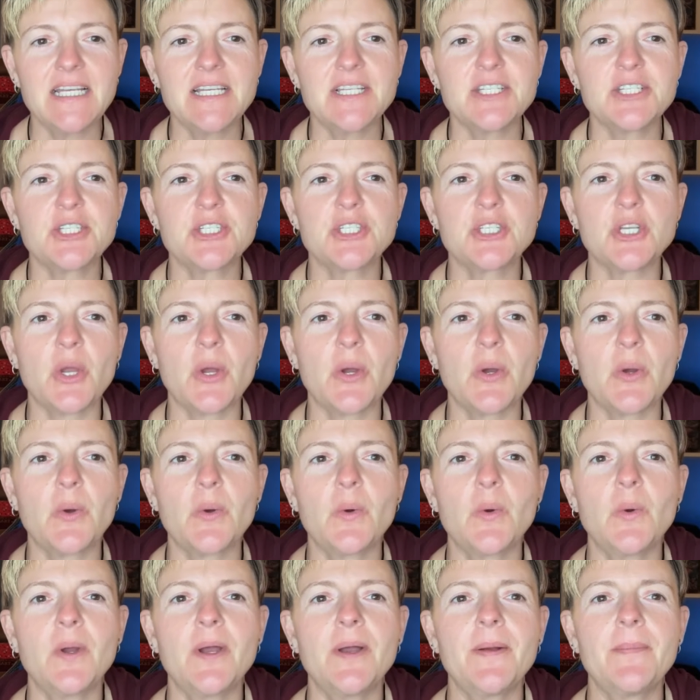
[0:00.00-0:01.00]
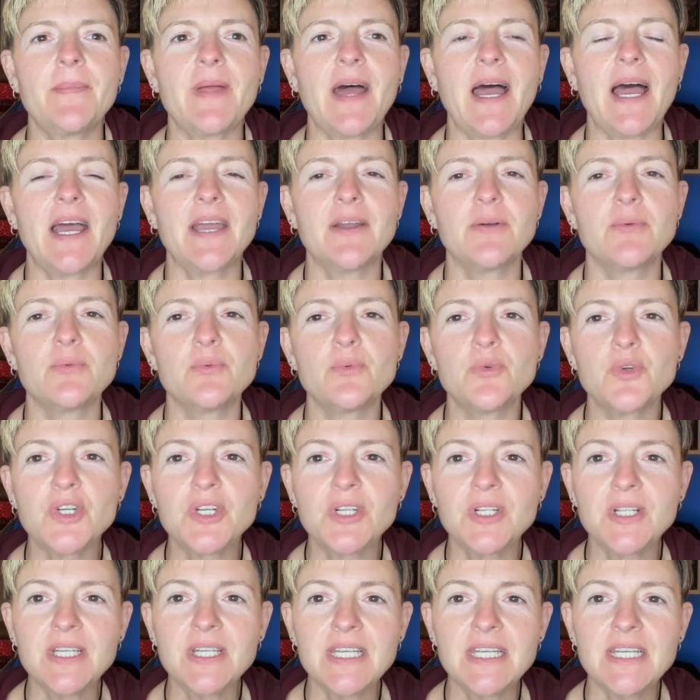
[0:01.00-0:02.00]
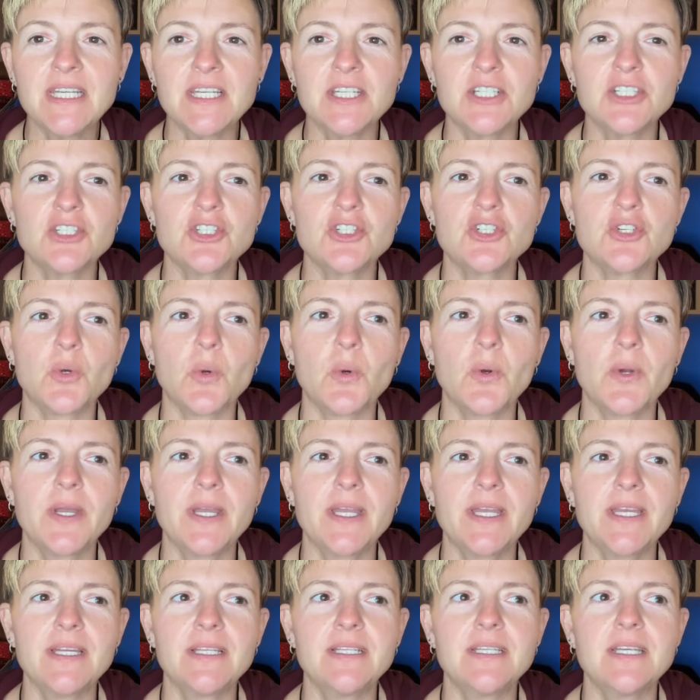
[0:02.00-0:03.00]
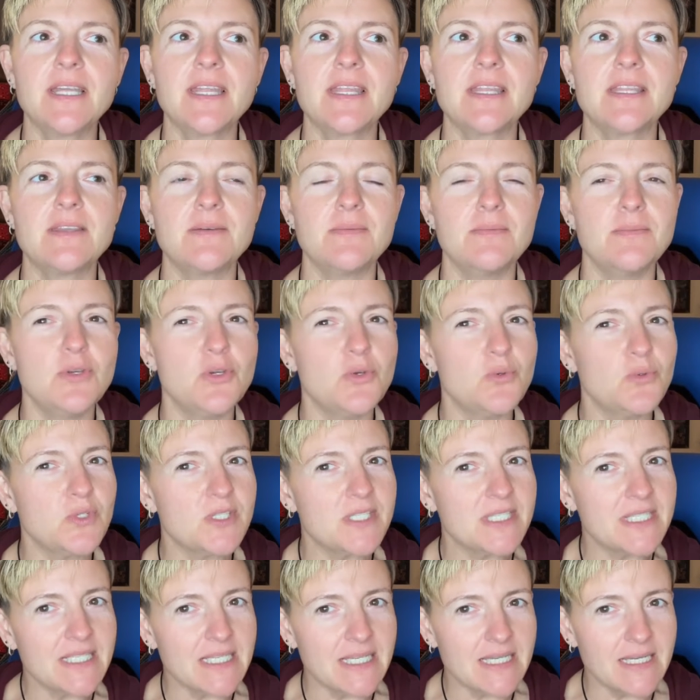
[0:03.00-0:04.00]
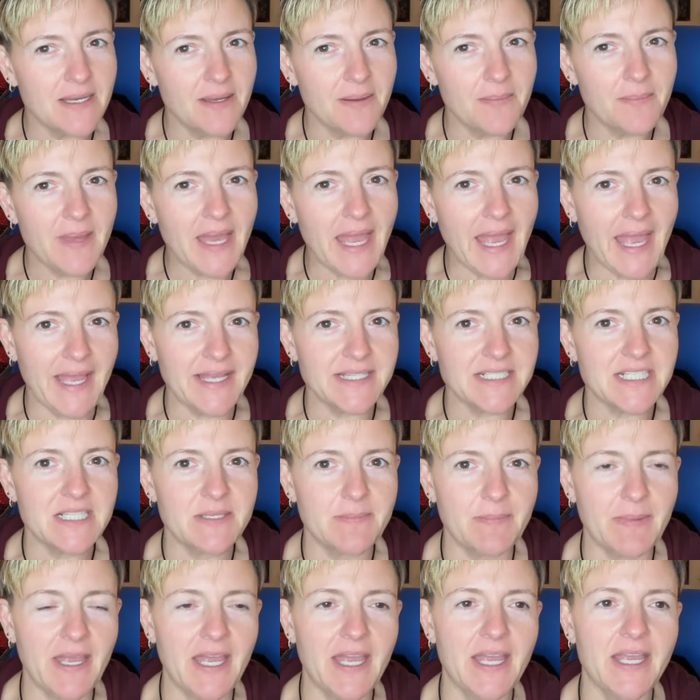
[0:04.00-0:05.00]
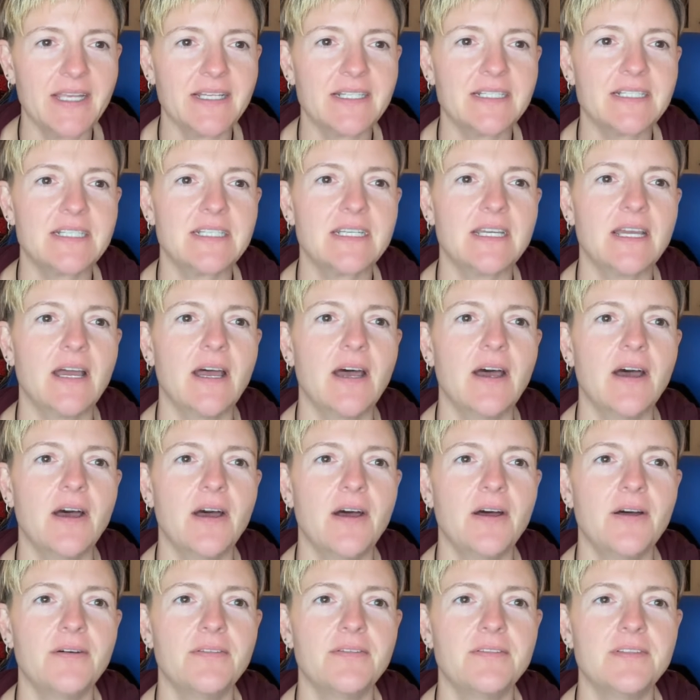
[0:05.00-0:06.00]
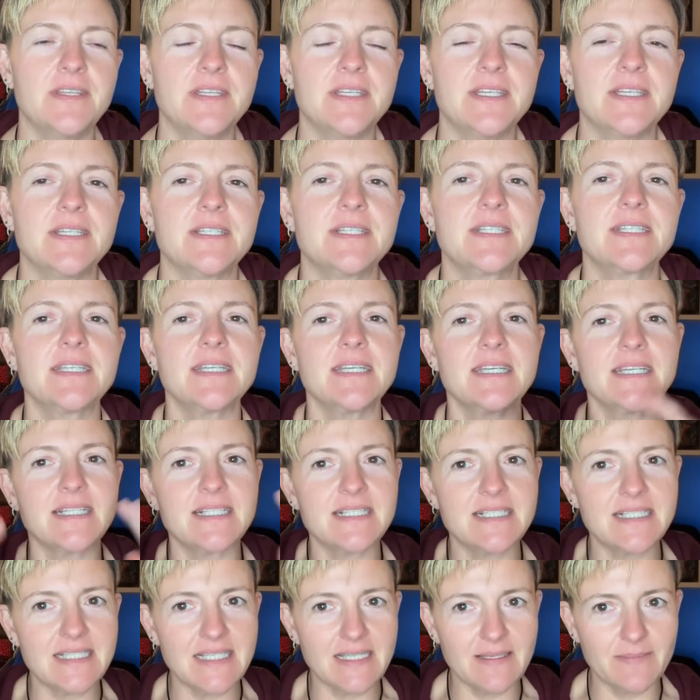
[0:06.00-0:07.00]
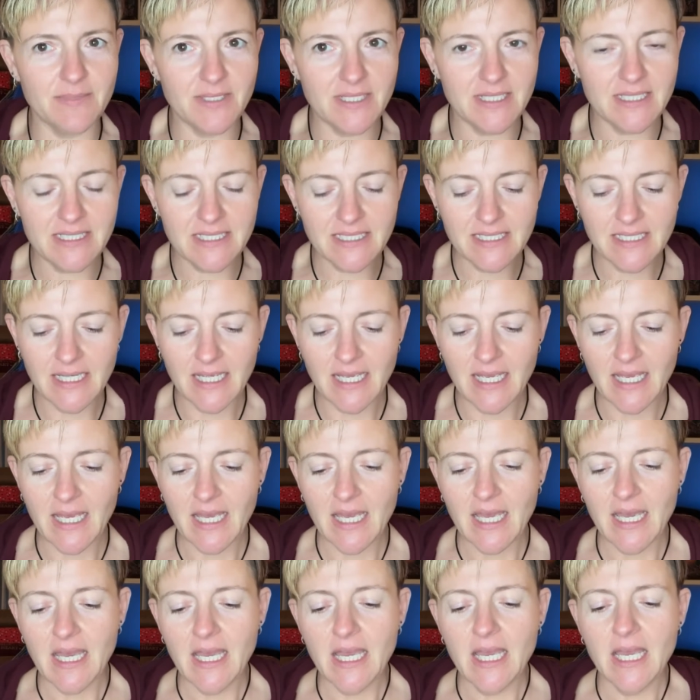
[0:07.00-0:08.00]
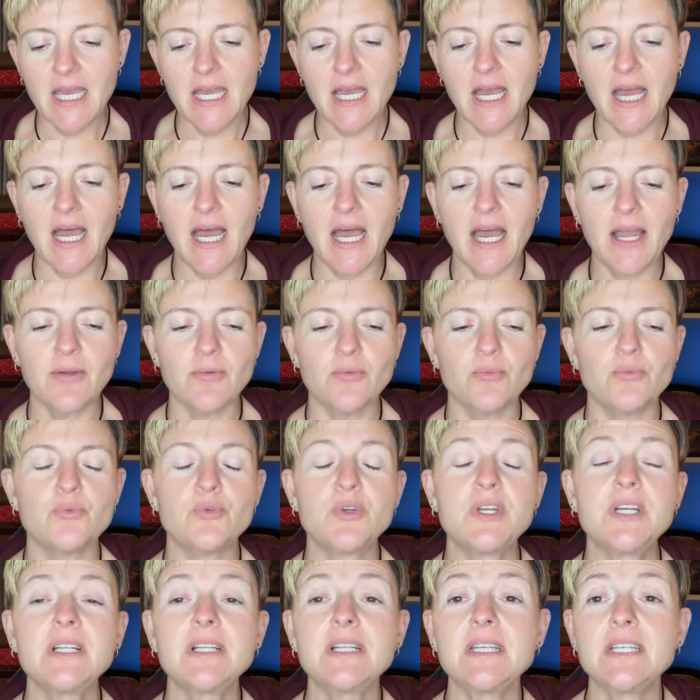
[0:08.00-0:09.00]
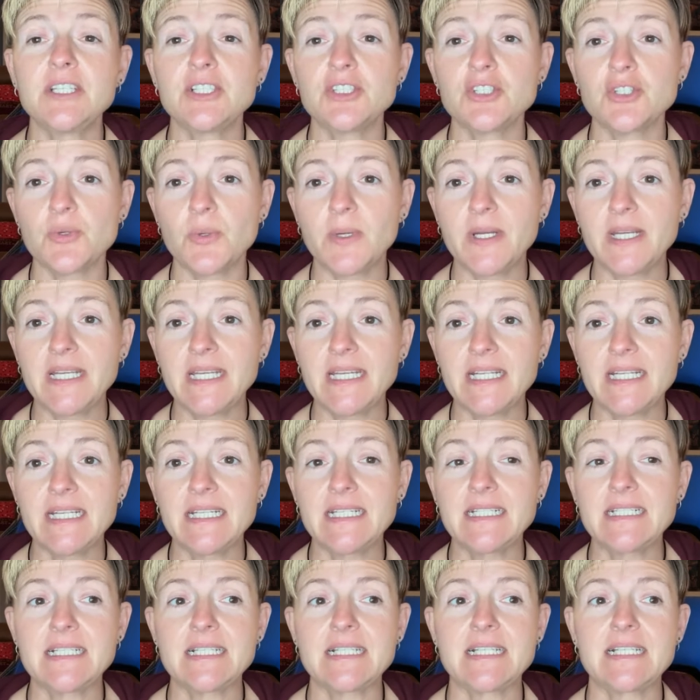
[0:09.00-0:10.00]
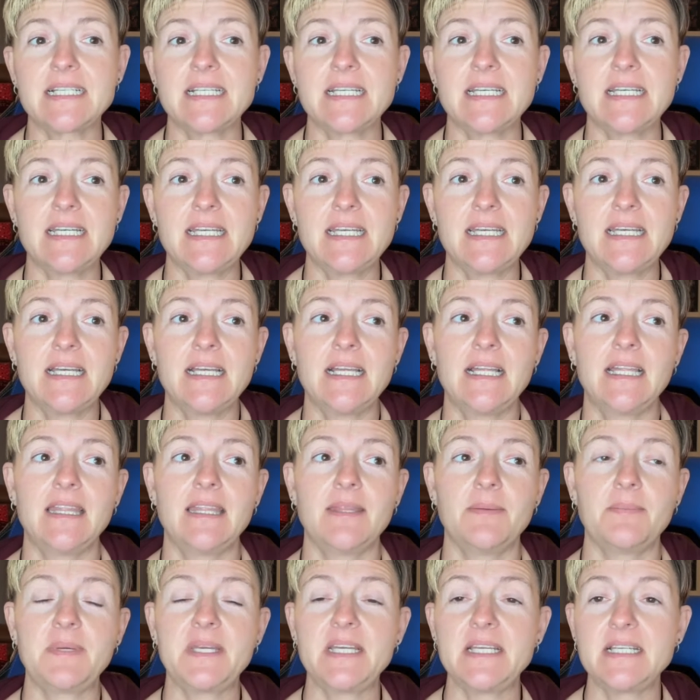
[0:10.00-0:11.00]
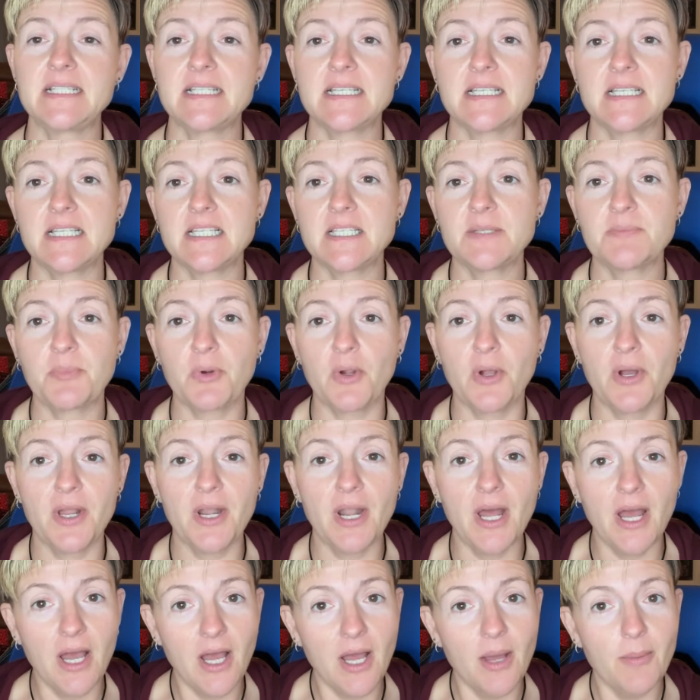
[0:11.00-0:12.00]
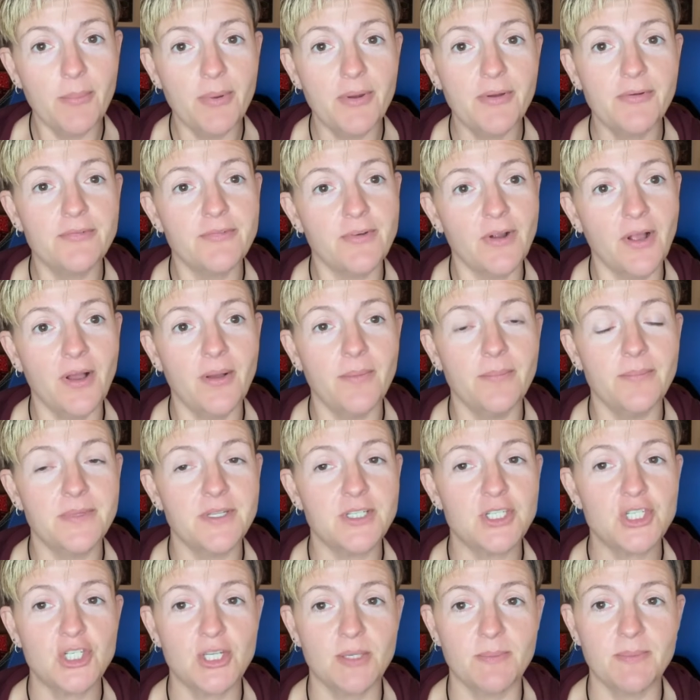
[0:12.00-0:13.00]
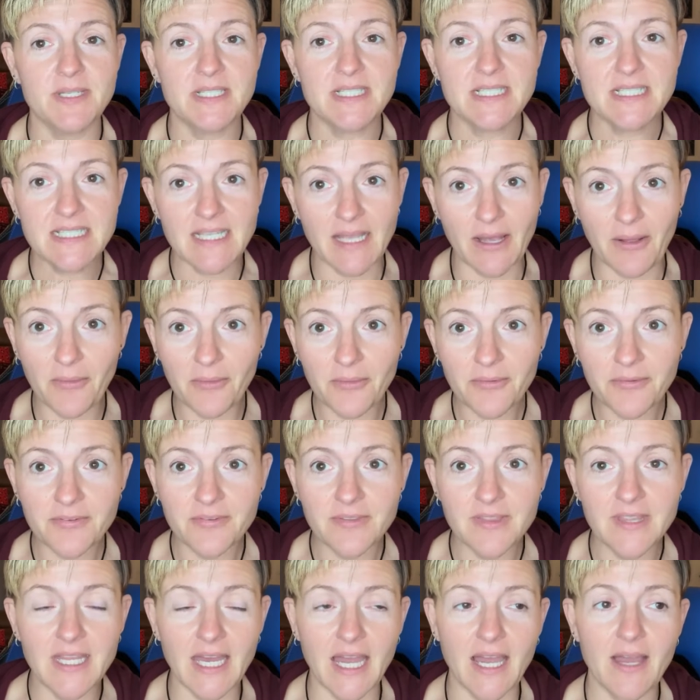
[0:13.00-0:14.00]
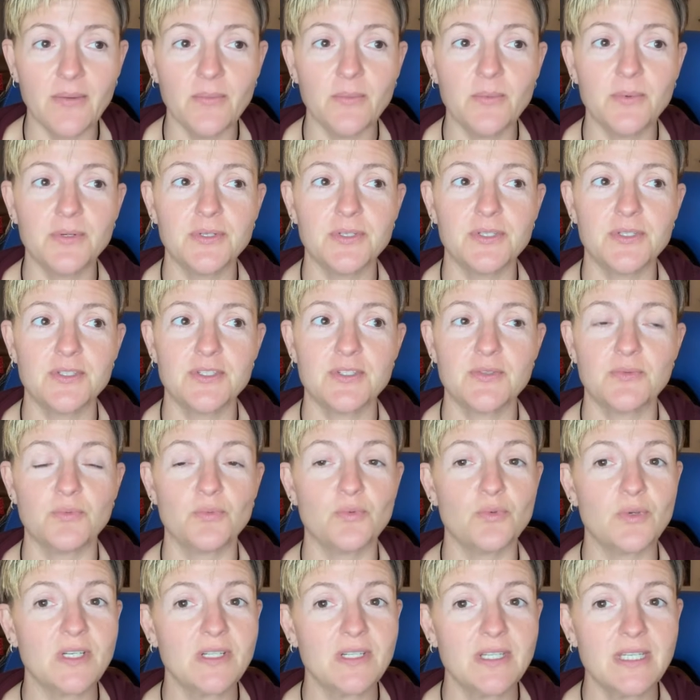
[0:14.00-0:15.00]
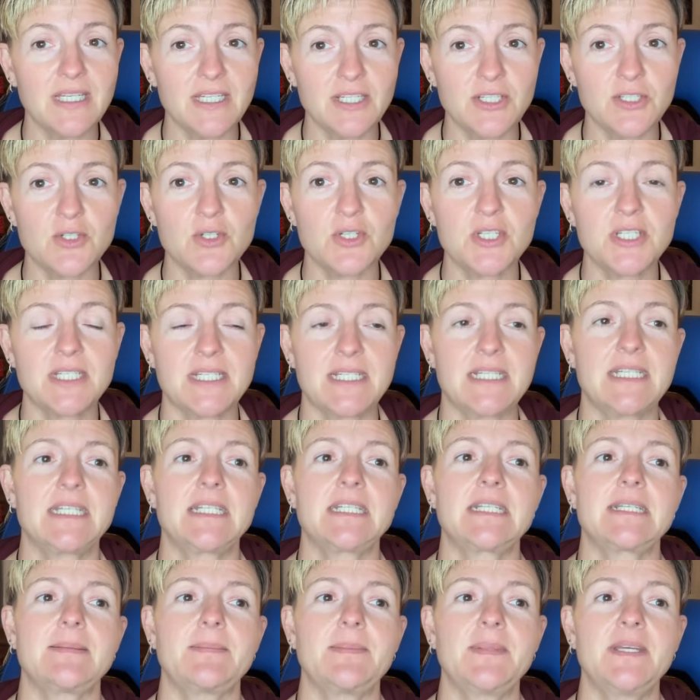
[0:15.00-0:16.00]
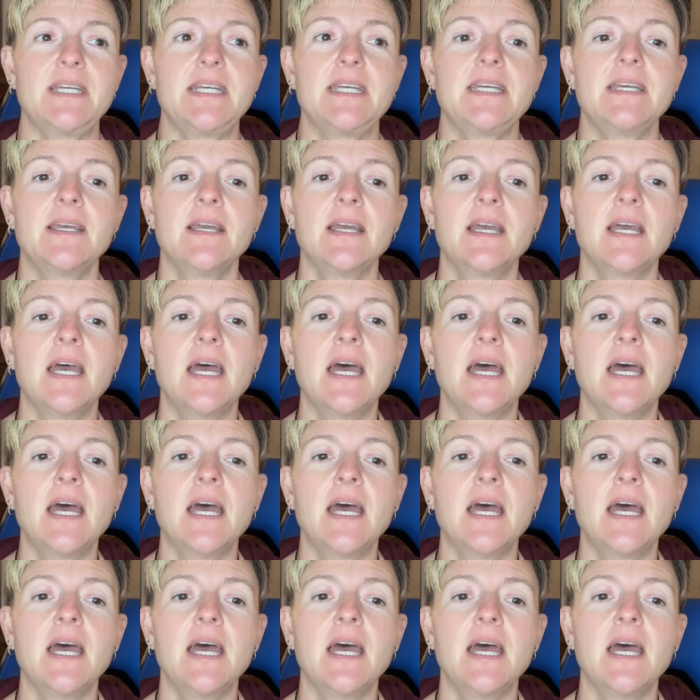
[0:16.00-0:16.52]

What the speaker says: So I really enjoyed the museum aspect of this exhibit. I really enjoy getting to see the pieces brought up from the ship itself. That was really interesting to me.